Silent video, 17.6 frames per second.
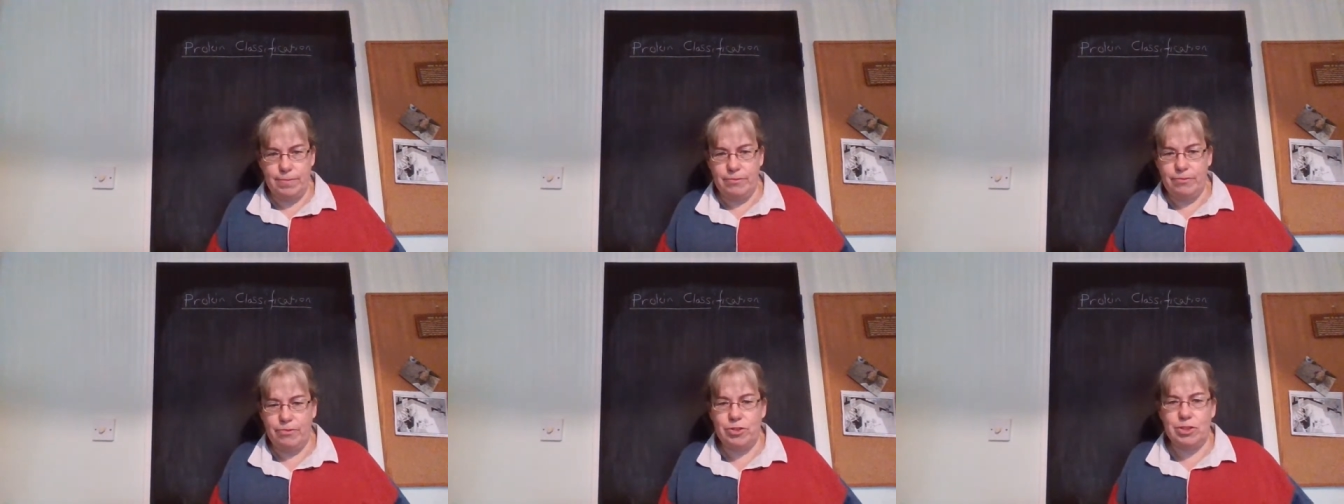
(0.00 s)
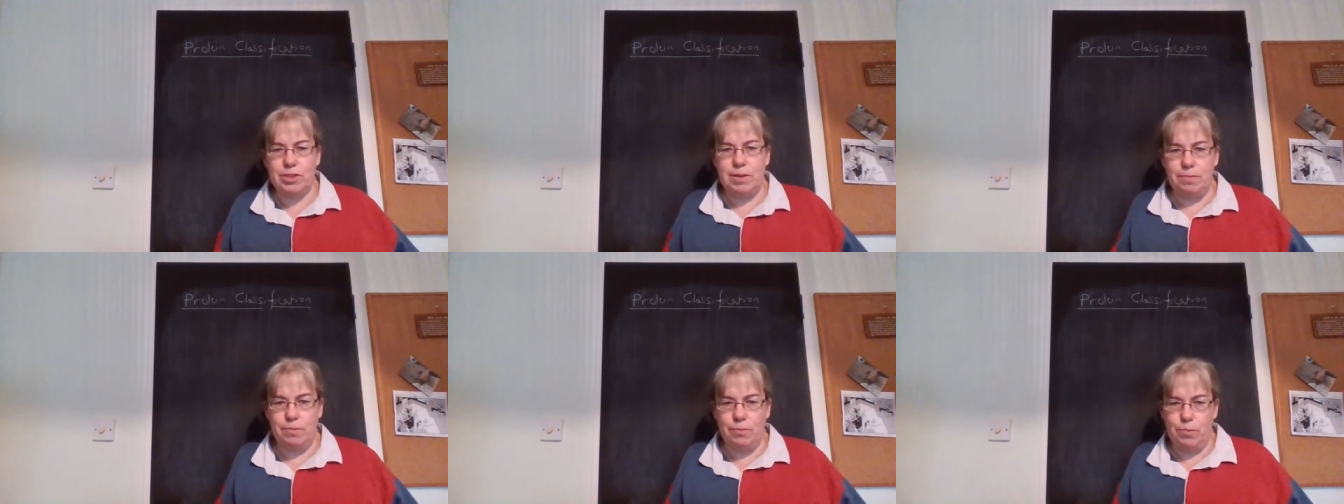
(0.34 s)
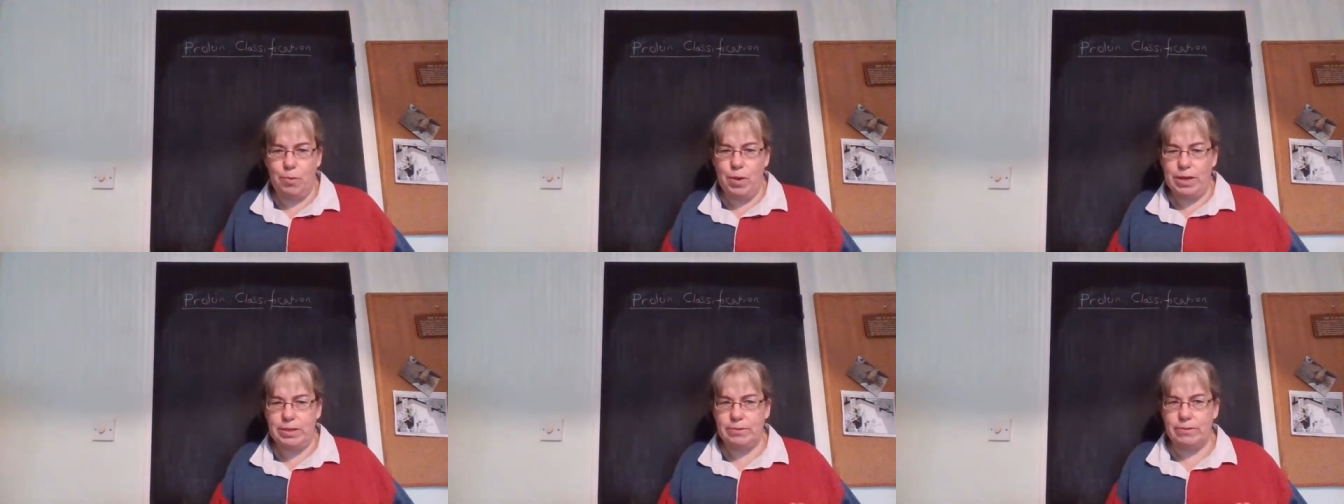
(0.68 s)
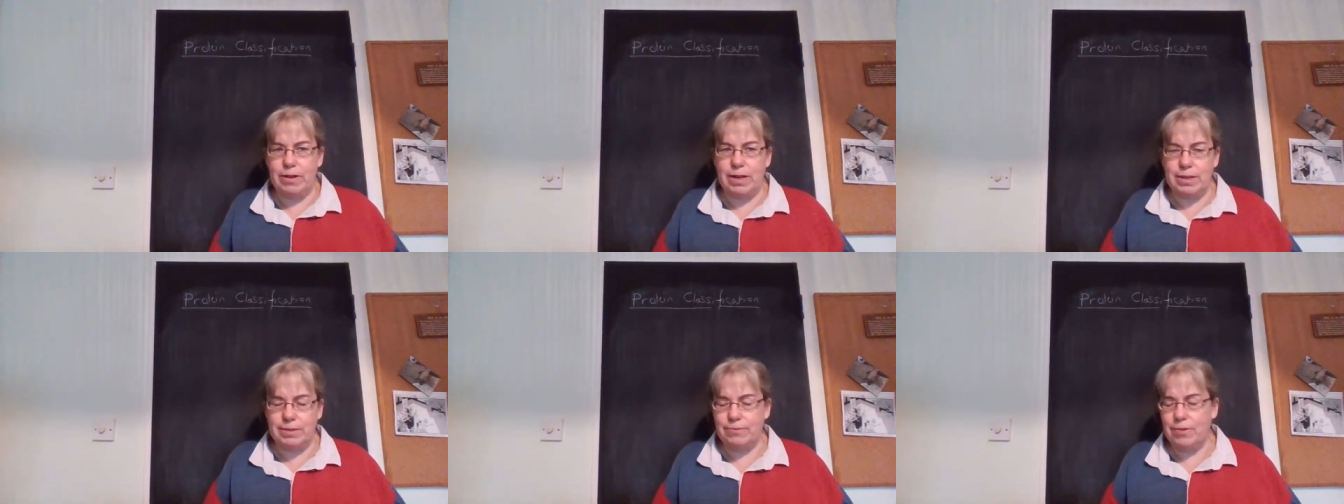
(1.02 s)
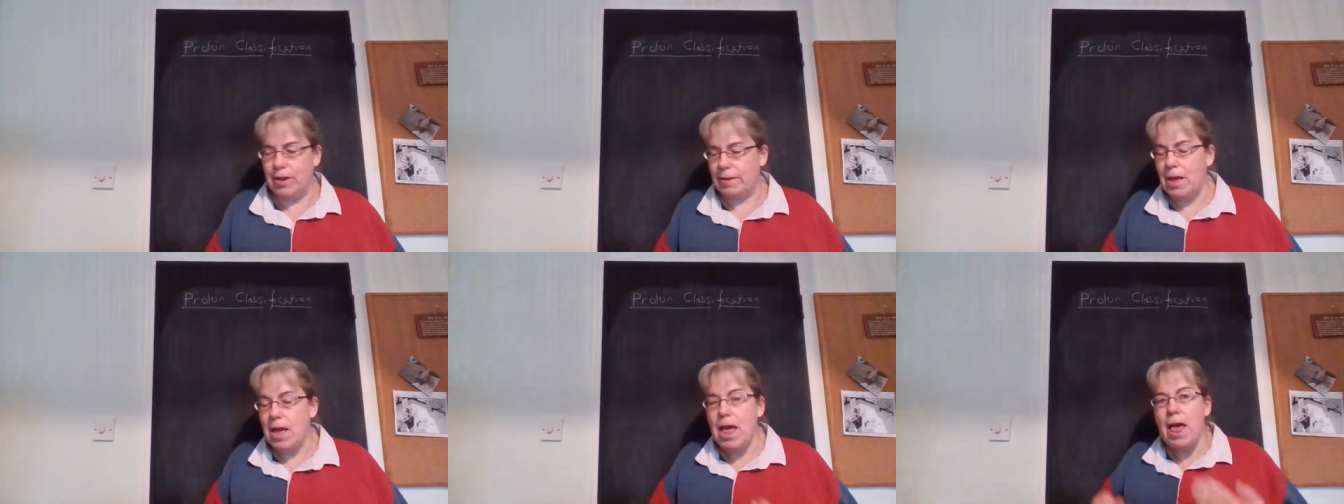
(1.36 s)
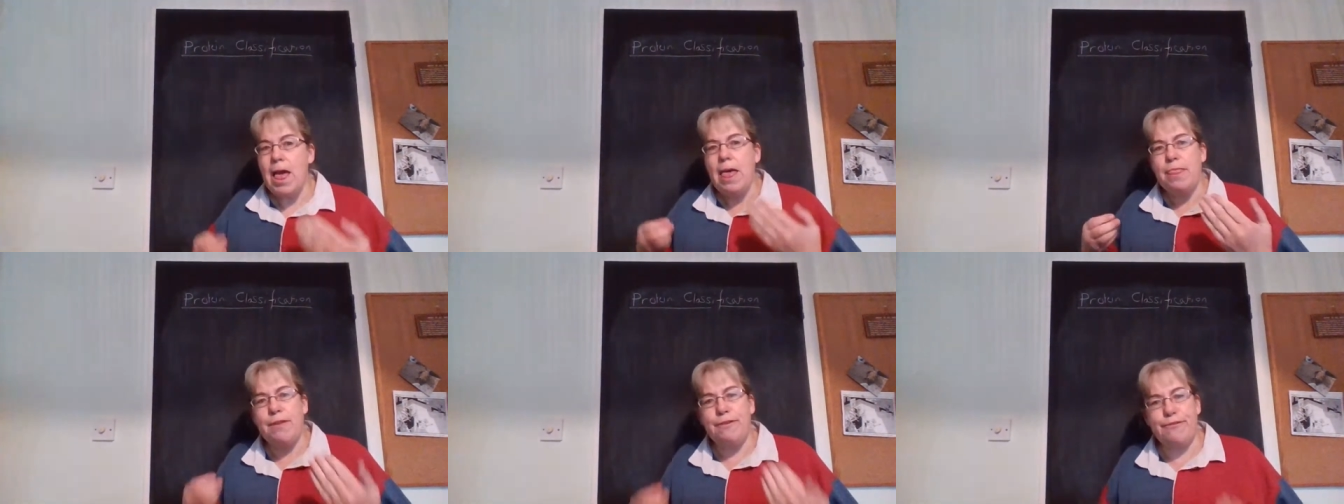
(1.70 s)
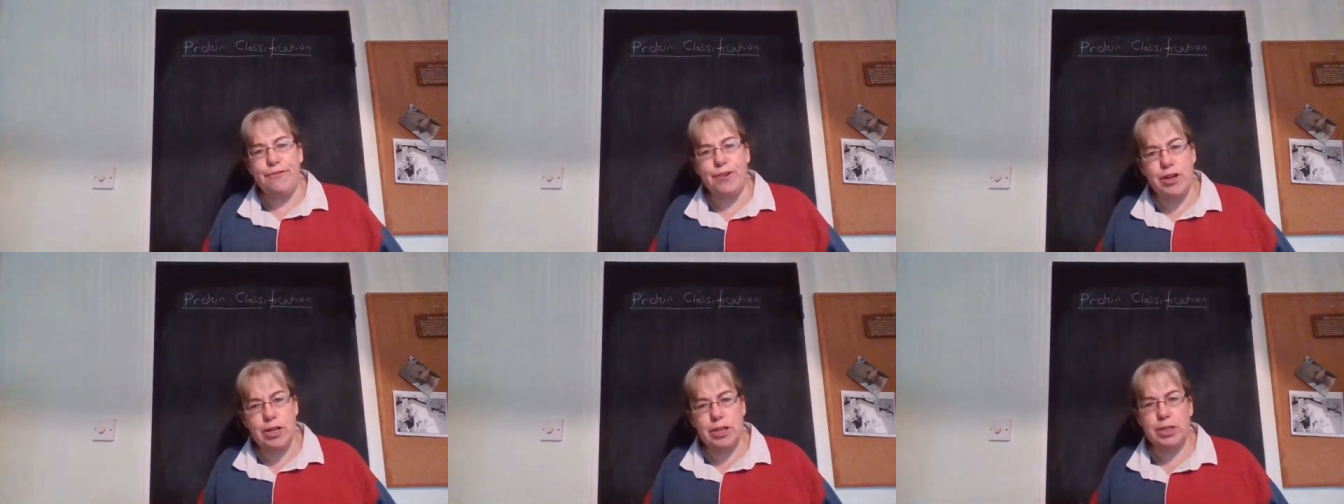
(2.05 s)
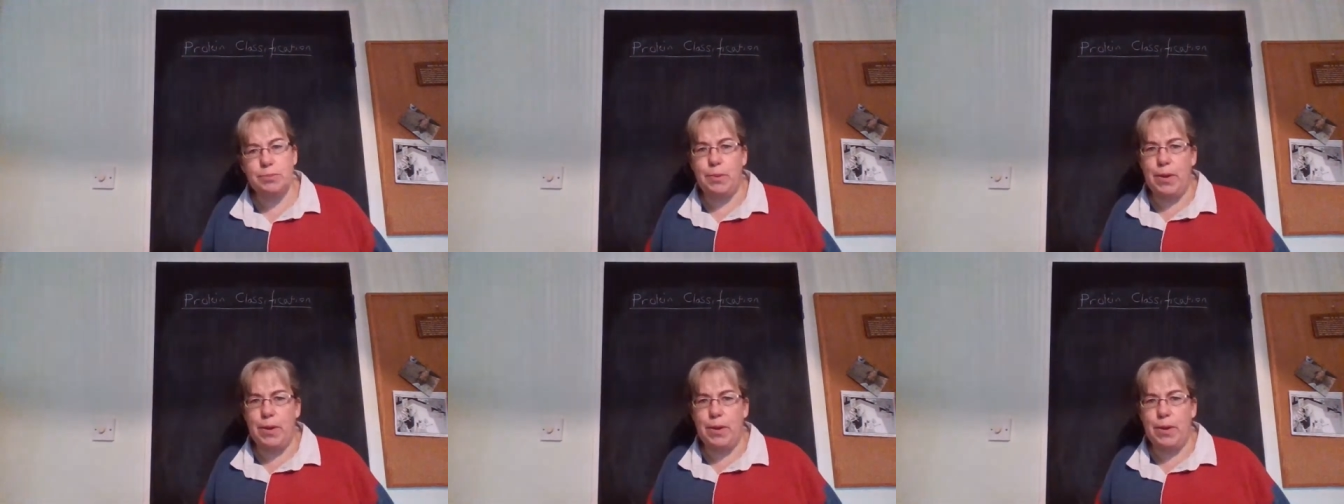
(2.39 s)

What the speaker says: For some ways of classifying. The first